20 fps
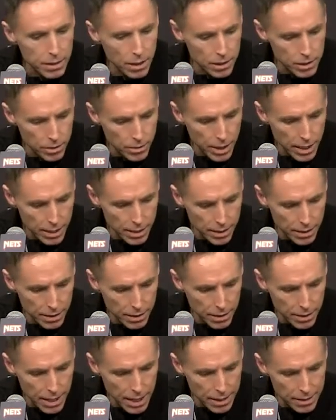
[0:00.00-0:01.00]
Also had
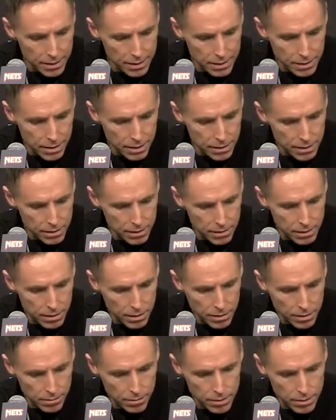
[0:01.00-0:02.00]
9 assists.
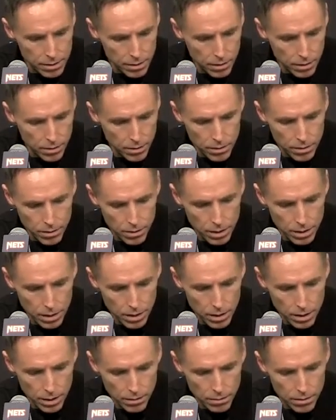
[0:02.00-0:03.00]
So
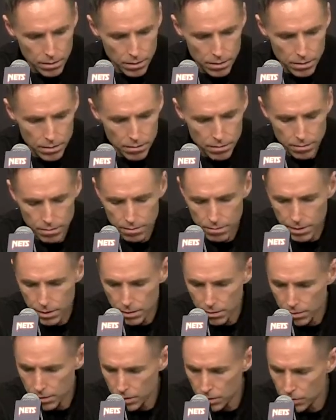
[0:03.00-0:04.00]
he was, you
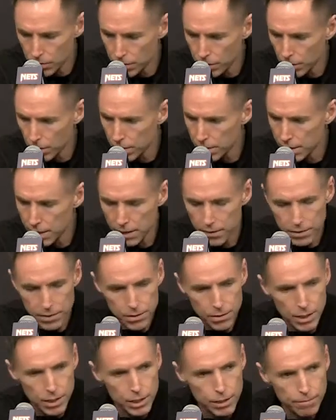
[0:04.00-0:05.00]
know, huge for us down the
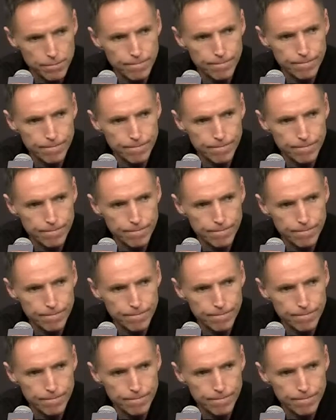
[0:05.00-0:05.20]
stretch.